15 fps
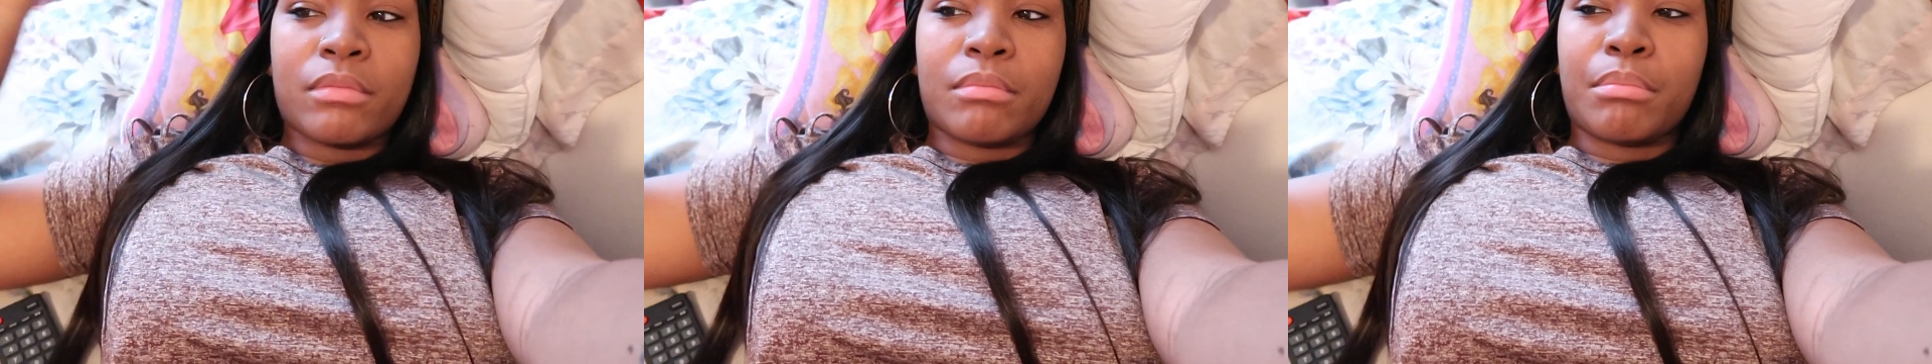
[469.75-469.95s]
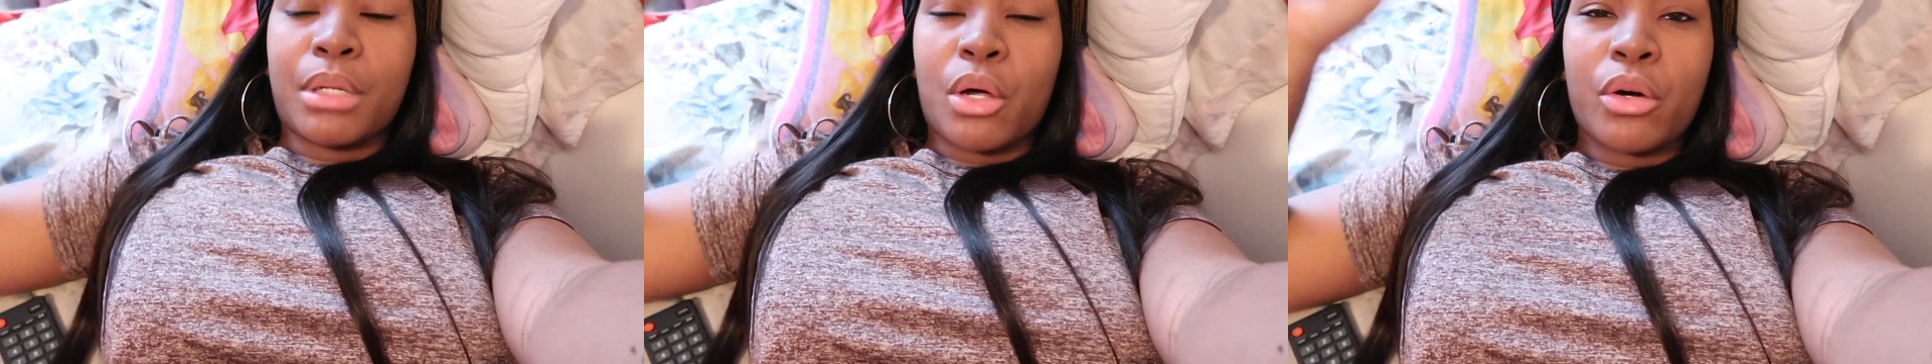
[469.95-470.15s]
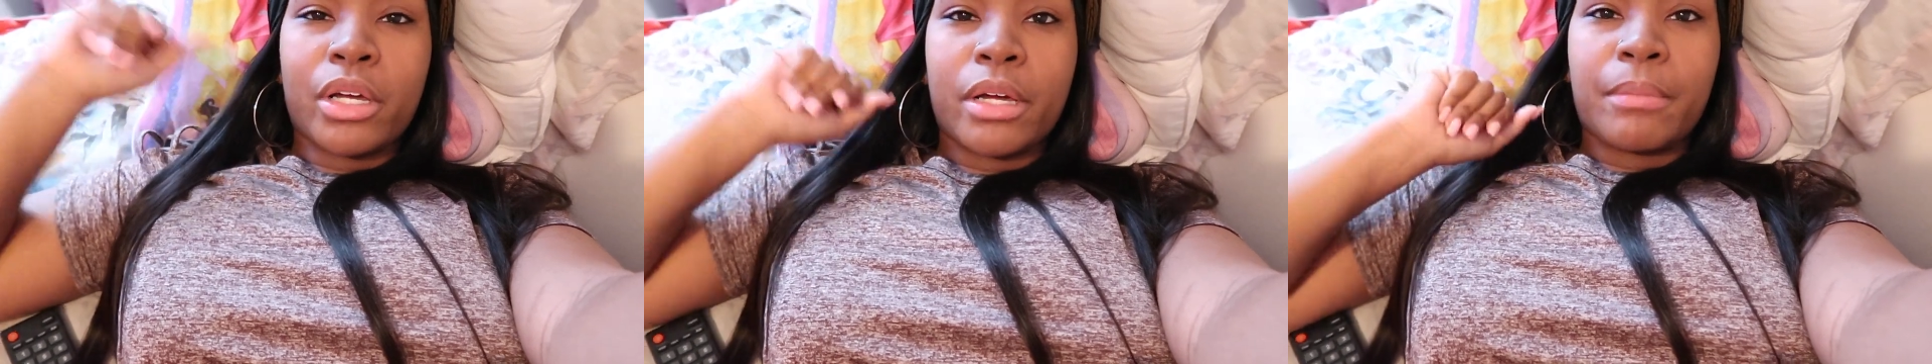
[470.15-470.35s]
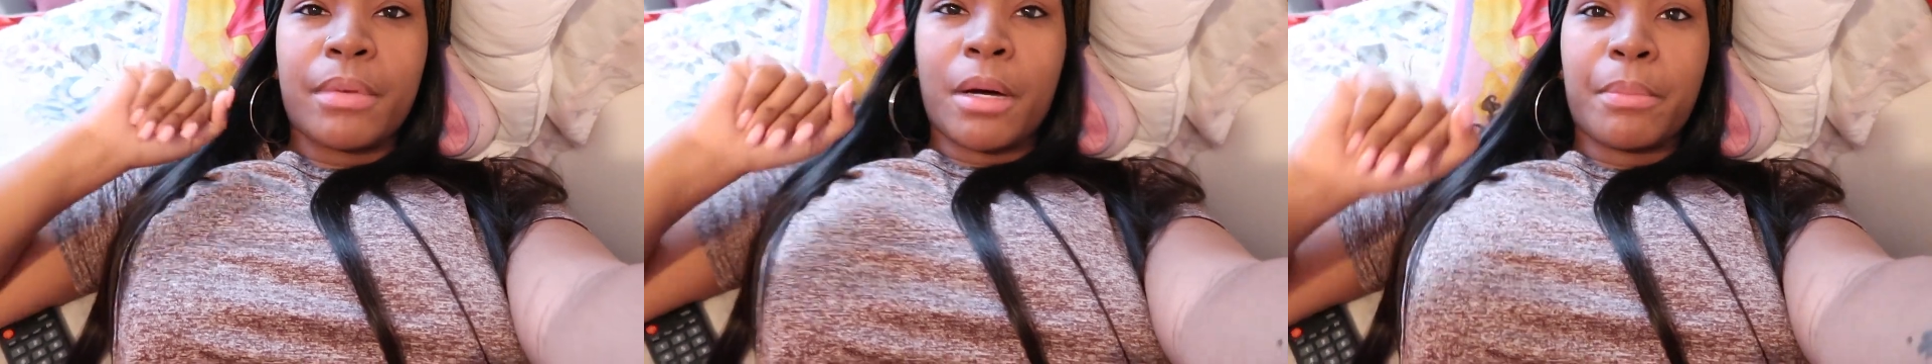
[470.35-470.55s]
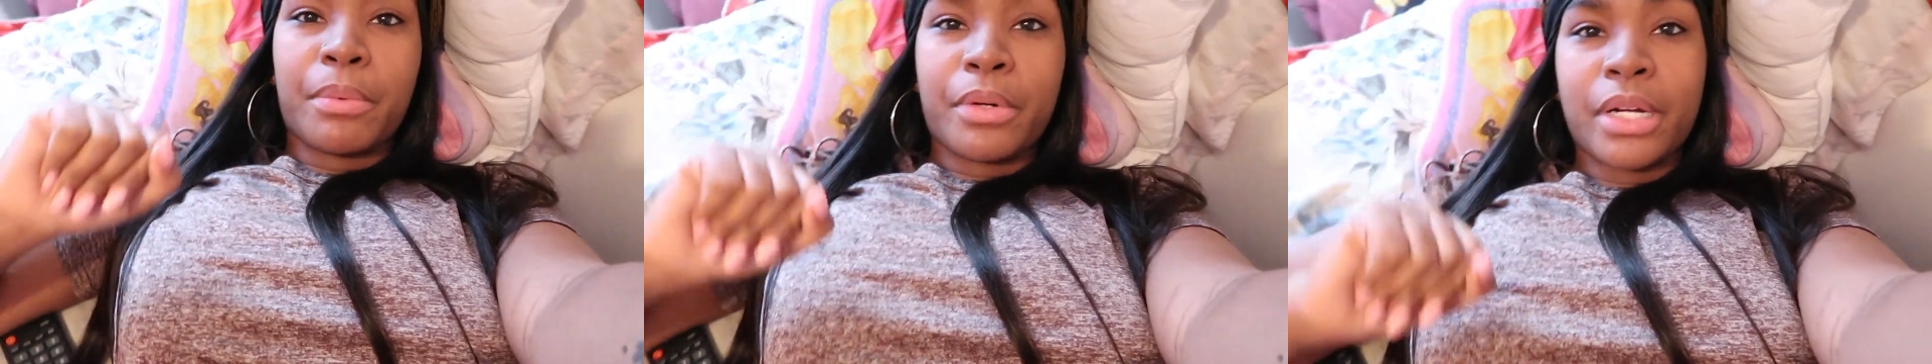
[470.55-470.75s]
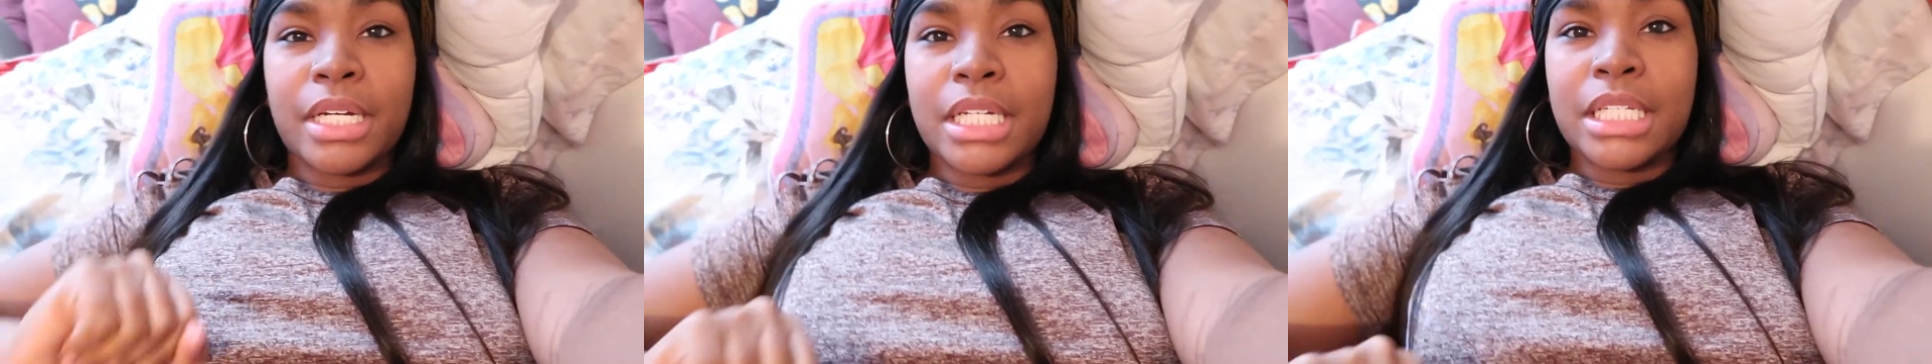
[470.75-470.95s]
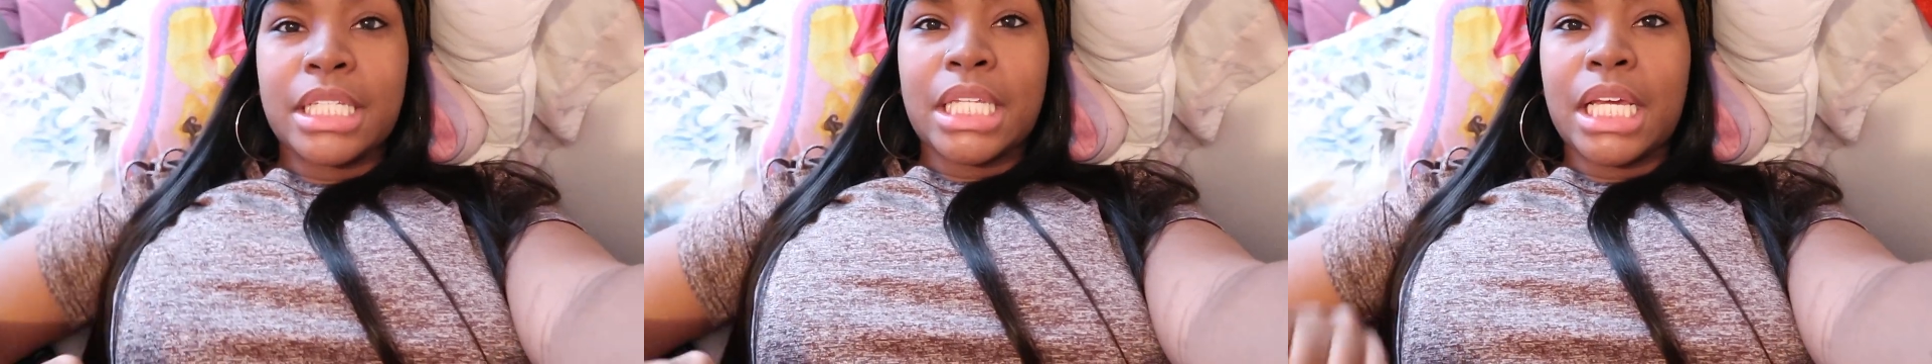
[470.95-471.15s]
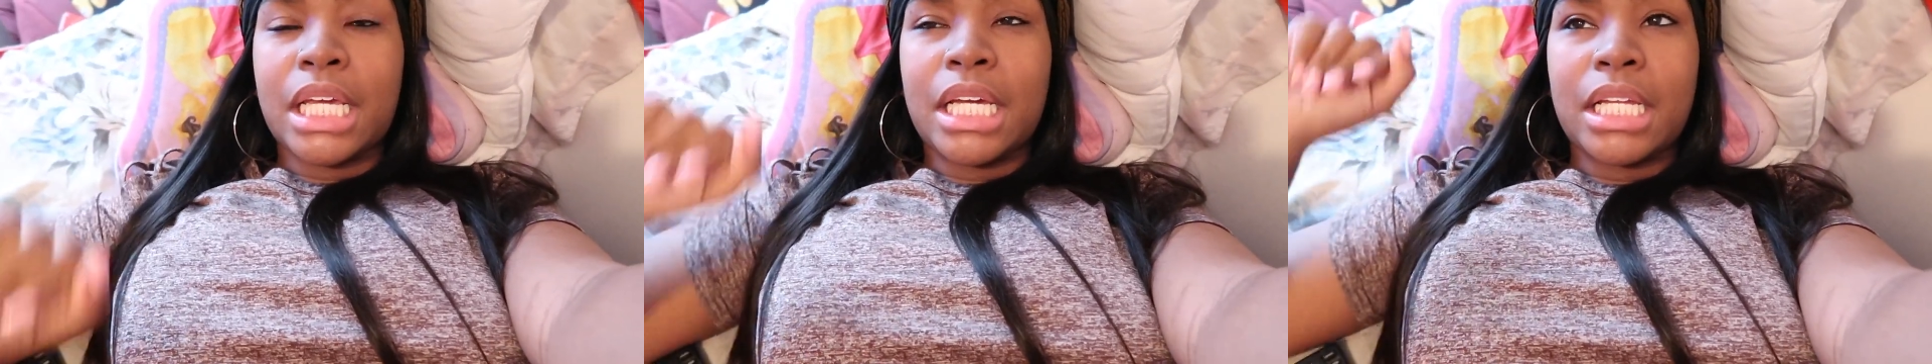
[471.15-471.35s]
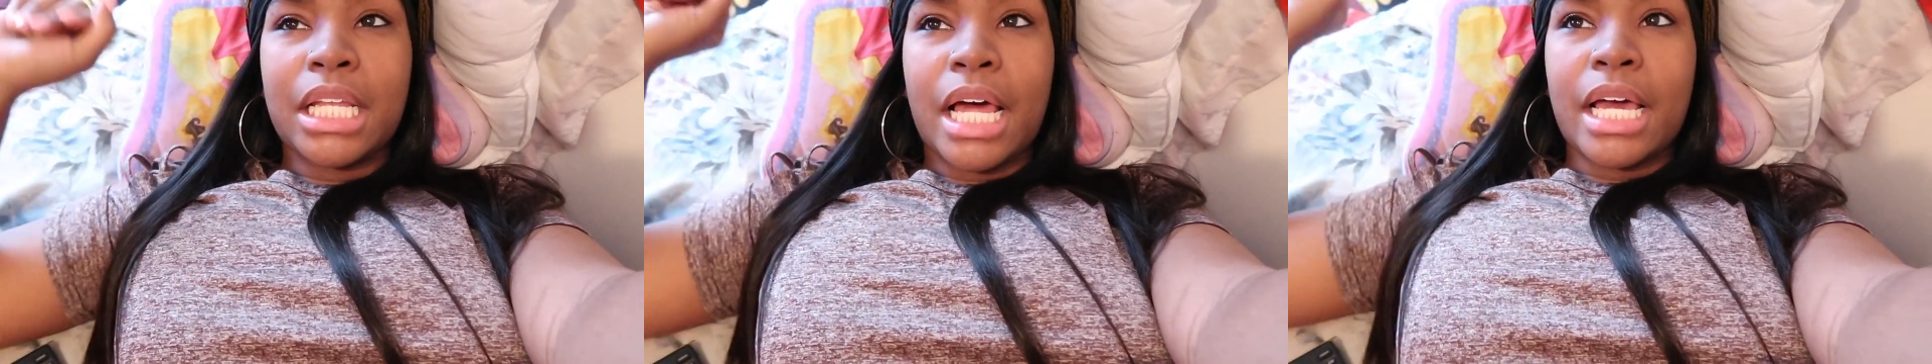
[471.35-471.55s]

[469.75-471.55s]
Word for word: blow him up or anything